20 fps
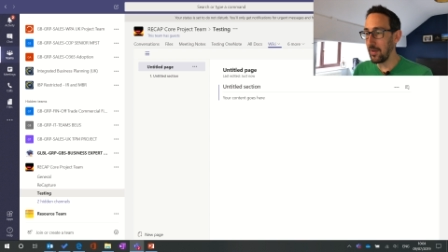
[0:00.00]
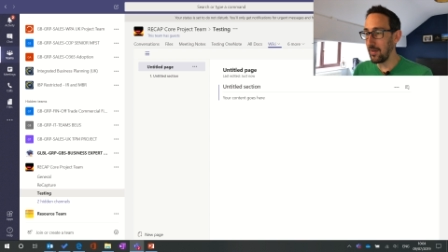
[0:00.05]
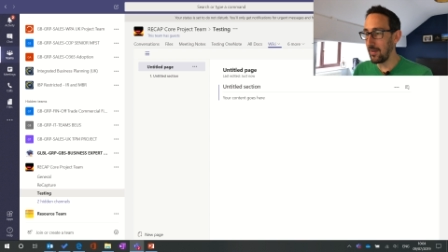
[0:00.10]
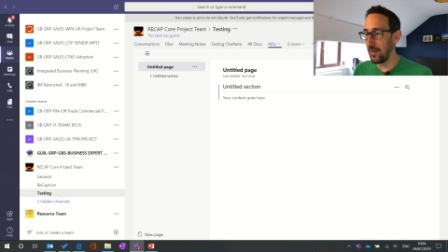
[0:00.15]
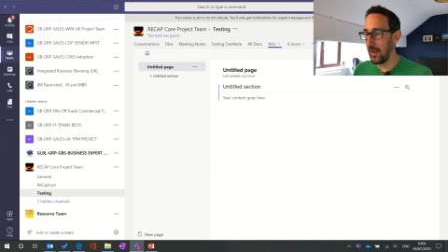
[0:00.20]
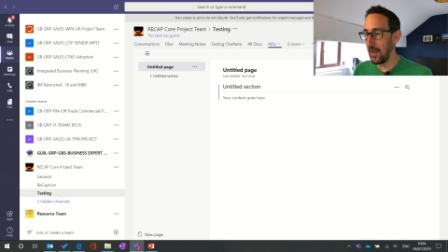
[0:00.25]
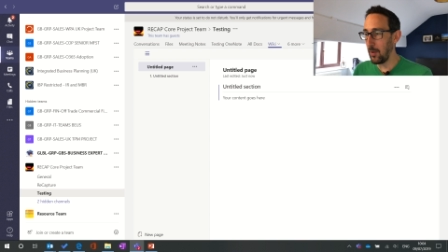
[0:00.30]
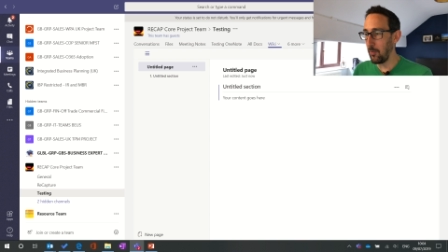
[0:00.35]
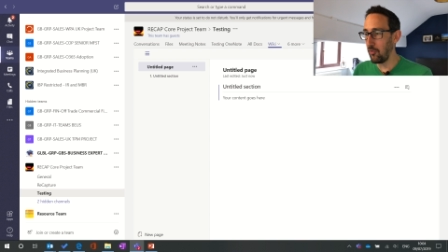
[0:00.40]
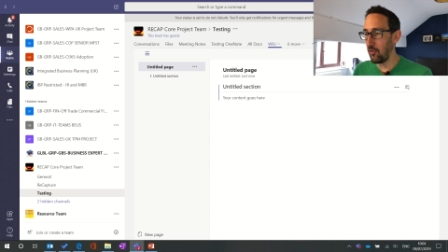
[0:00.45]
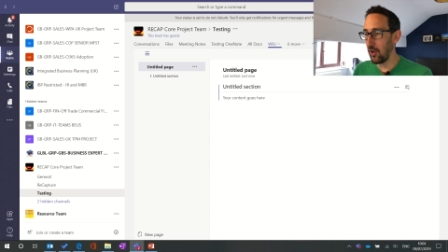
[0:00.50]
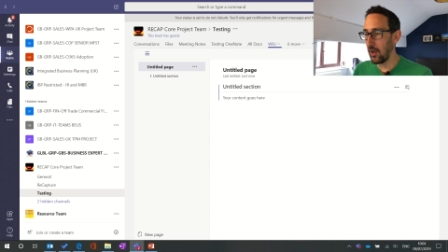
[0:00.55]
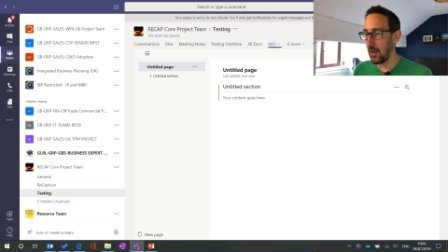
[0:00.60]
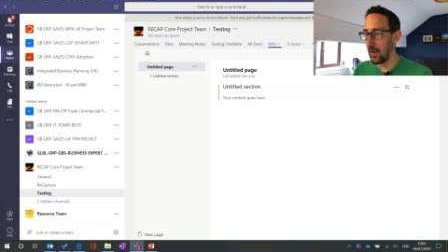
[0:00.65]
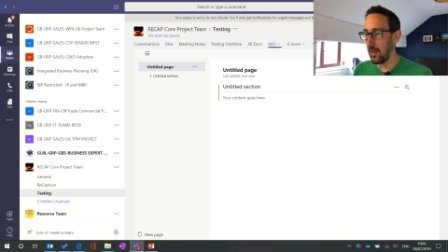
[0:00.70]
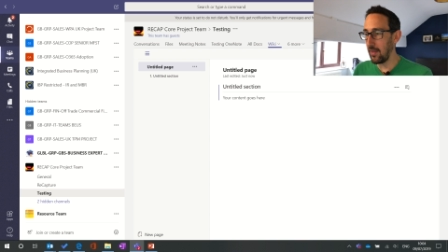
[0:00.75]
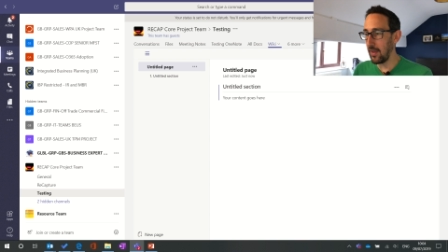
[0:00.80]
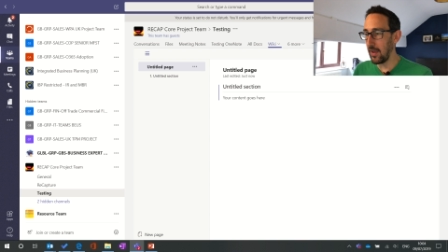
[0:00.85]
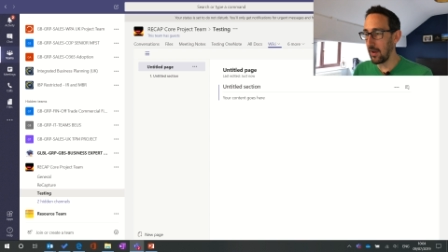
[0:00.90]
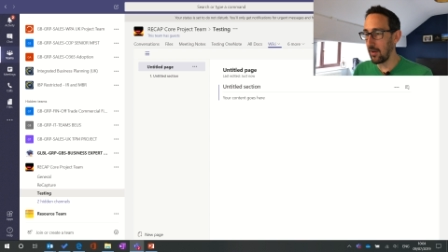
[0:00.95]
in Teams, you can
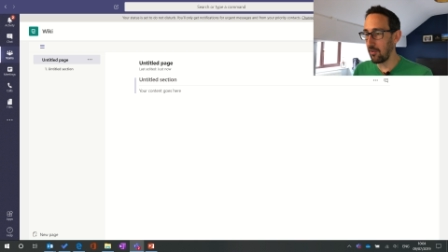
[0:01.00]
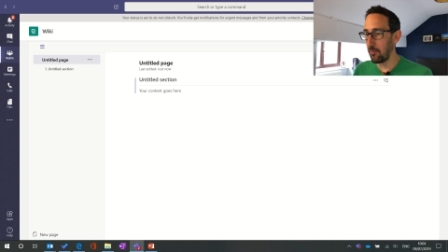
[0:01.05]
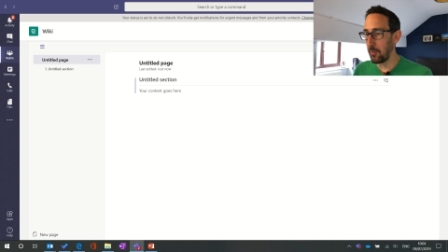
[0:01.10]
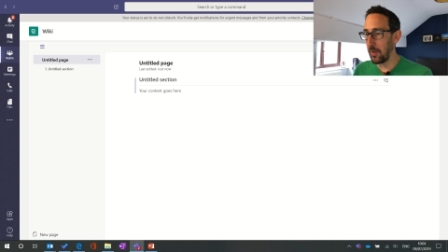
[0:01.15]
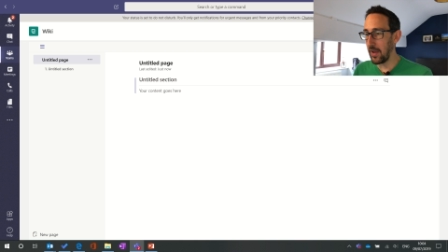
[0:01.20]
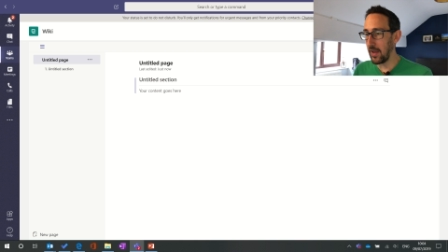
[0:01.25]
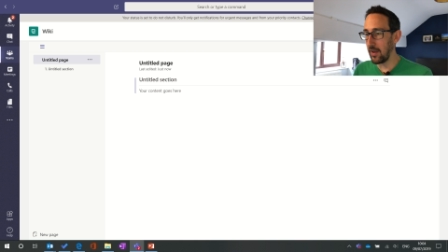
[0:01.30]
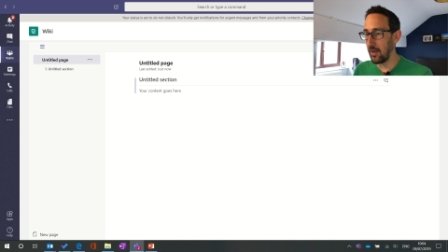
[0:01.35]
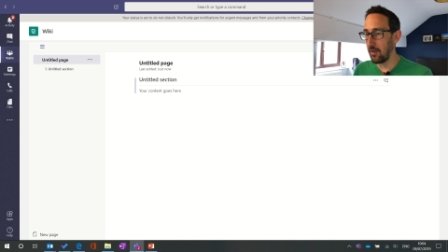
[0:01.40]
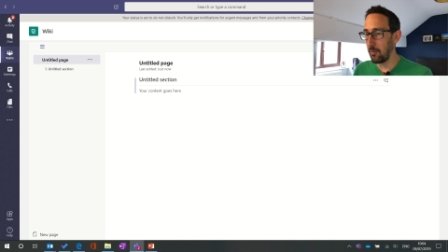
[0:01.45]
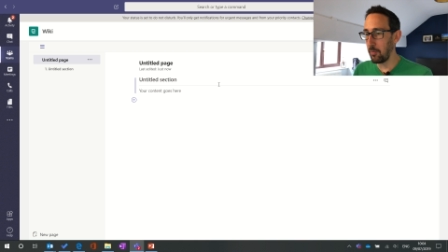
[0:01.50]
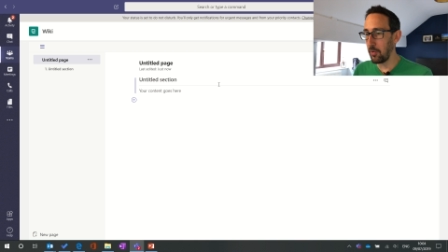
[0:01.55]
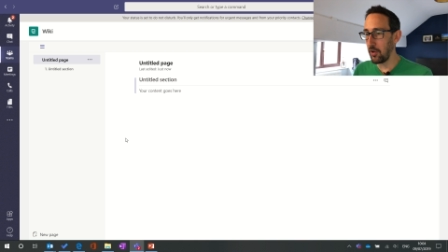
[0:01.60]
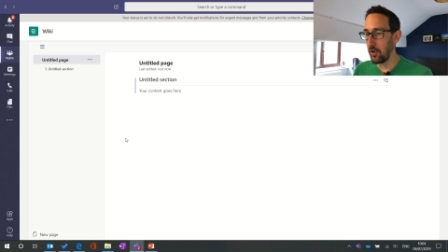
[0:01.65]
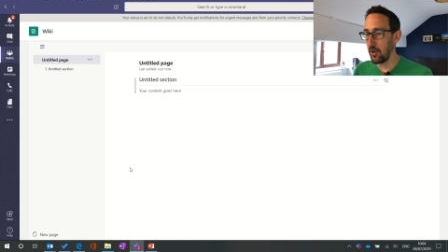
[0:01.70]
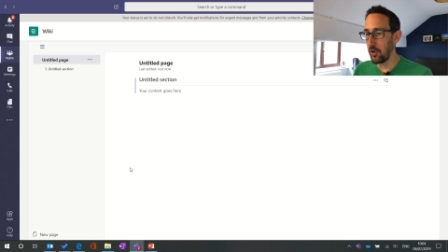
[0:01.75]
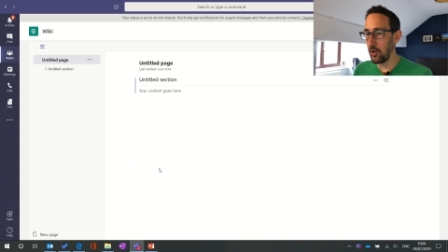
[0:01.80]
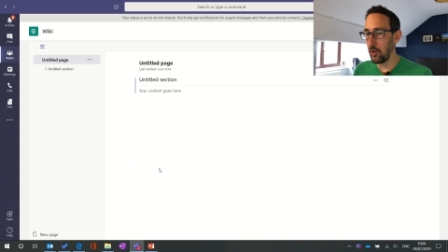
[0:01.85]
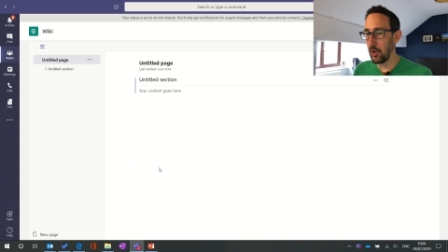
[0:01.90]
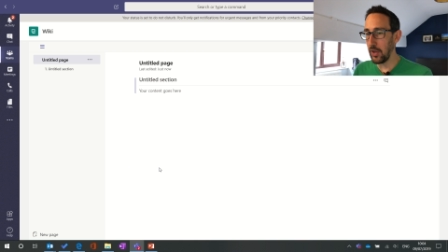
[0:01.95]
hit the expand
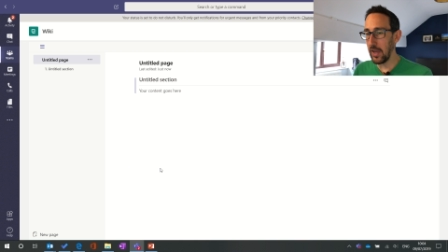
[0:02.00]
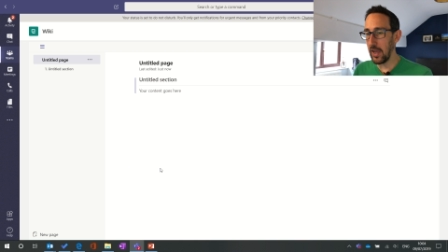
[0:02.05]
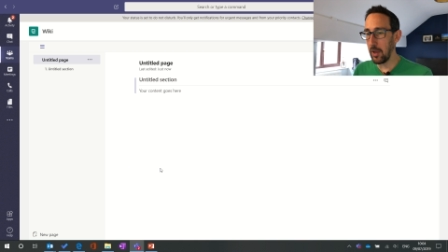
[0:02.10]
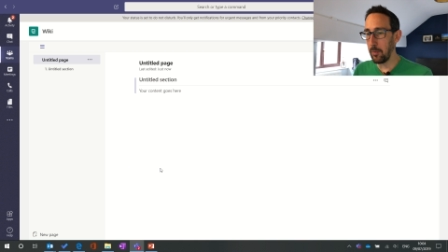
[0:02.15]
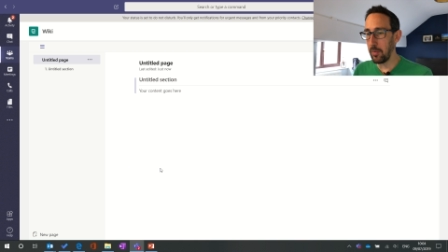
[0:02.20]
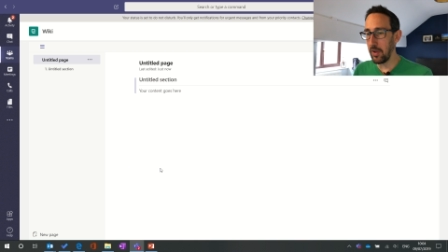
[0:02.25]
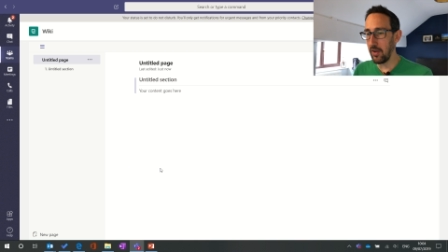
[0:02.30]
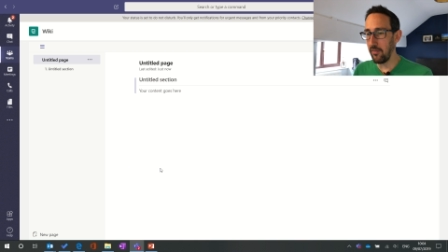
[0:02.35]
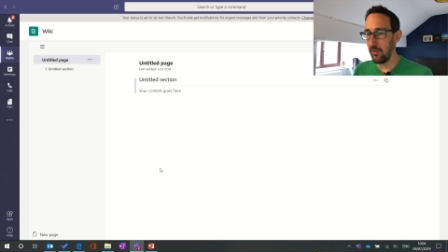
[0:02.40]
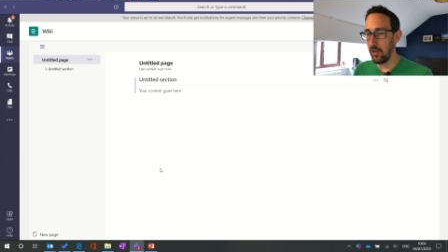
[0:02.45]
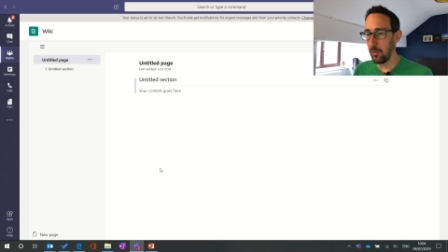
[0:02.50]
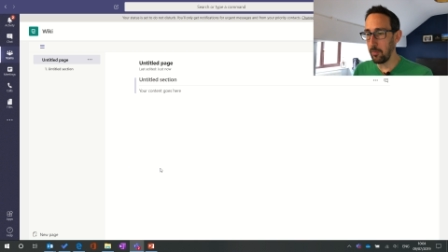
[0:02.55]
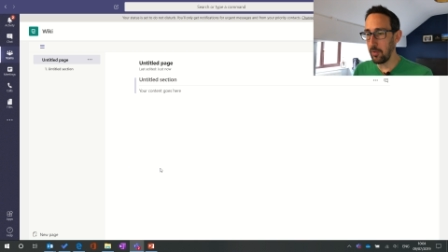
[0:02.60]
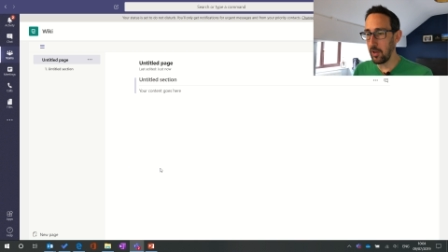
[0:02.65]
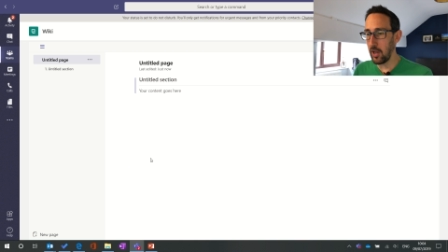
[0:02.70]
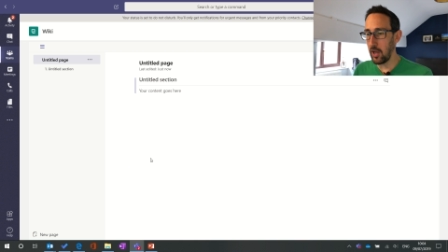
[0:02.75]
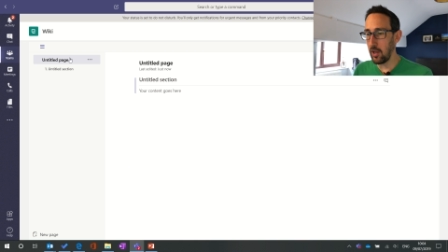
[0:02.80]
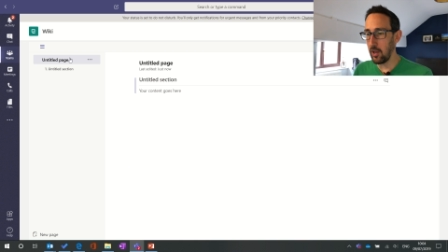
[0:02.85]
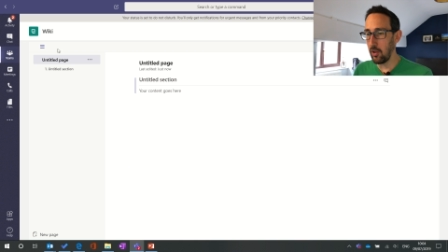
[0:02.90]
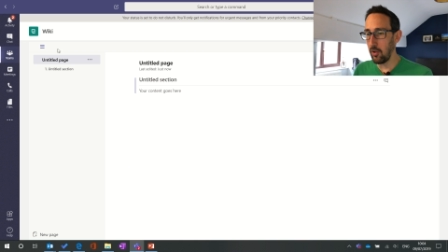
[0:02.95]
button and you get a bit of
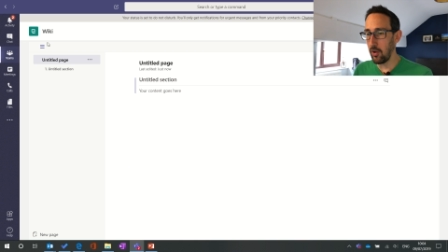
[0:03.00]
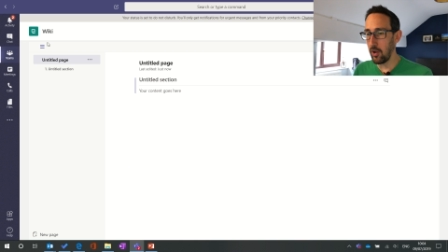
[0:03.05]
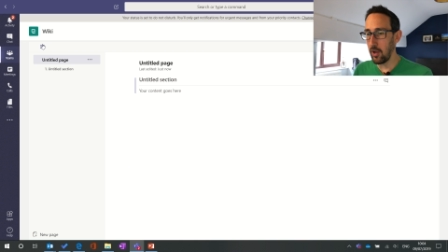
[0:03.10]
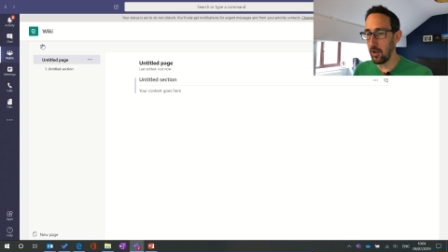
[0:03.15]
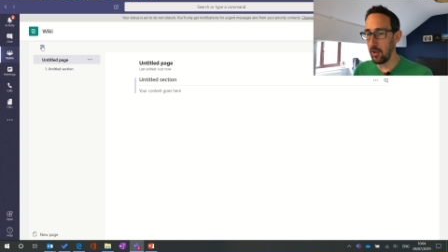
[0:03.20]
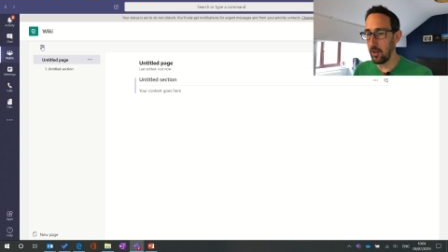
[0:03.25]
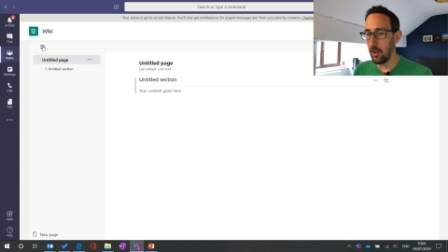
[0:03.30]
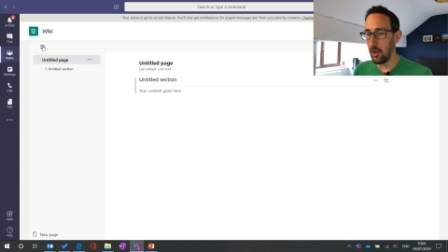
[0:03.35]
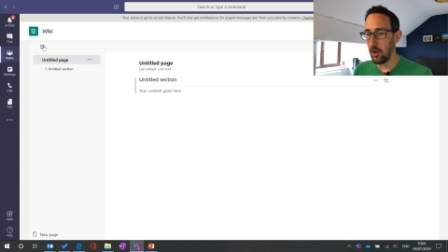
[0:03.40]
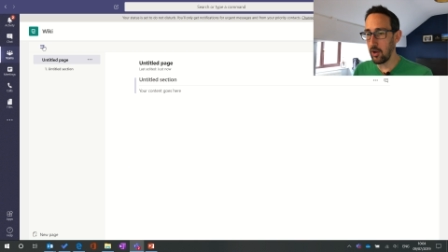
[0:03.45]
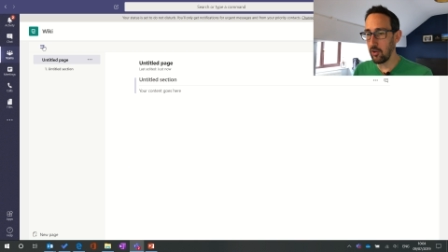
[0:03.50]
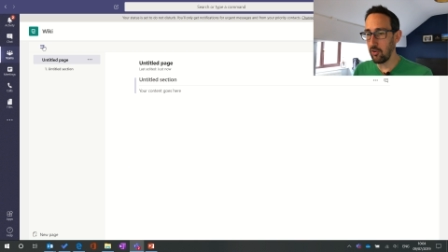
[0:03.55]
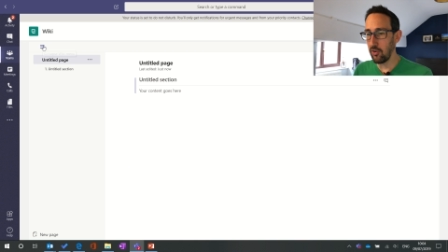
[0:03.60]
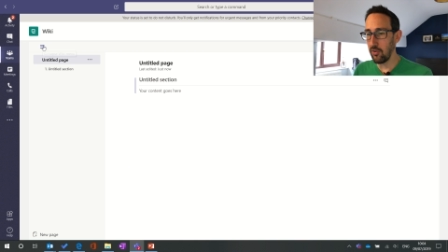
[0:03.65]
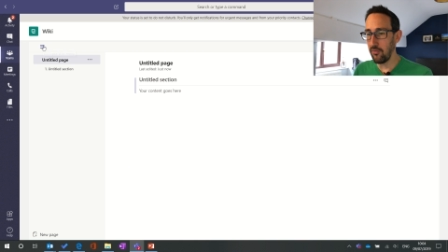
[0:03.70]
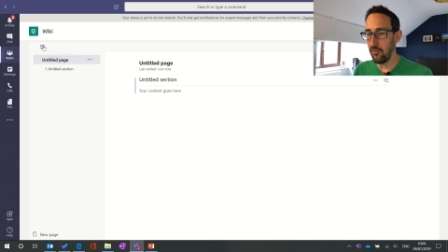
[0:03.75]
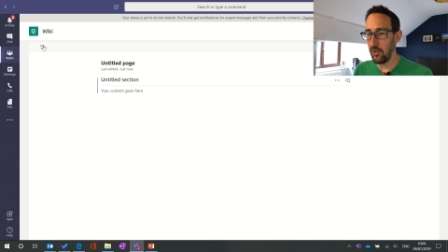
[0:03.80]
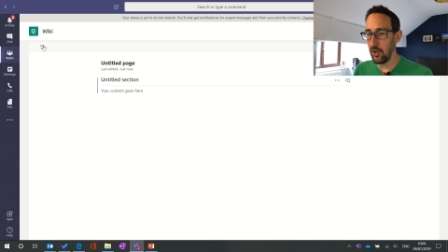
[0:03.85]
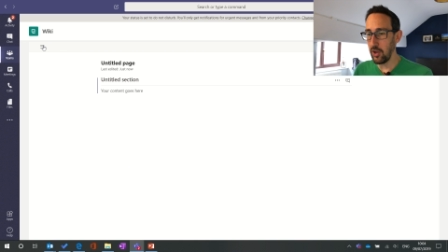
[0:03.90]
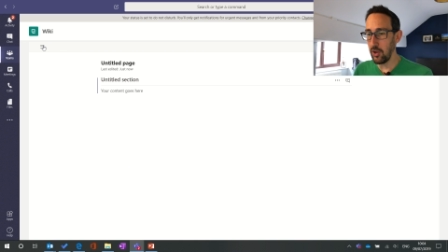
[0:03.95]
a, a, a
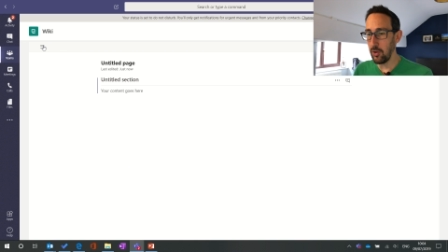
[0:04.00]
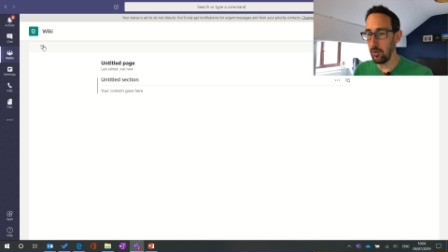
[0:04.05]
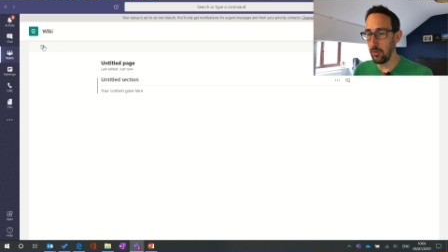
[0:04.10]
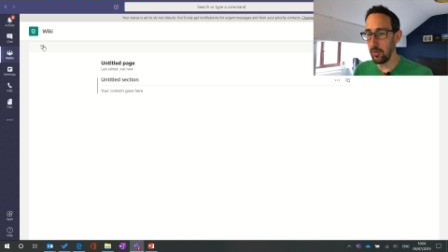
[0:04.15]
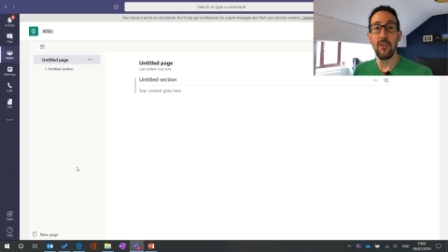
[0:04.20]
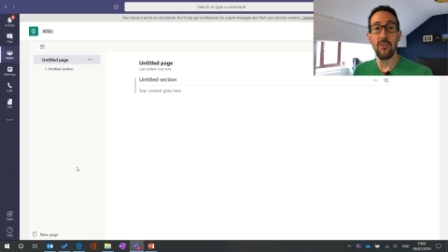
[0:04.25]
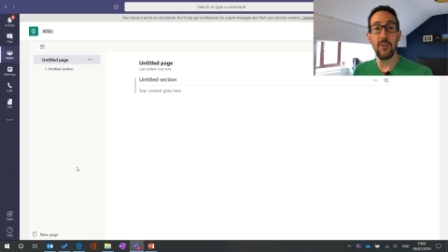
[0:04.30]
larger view.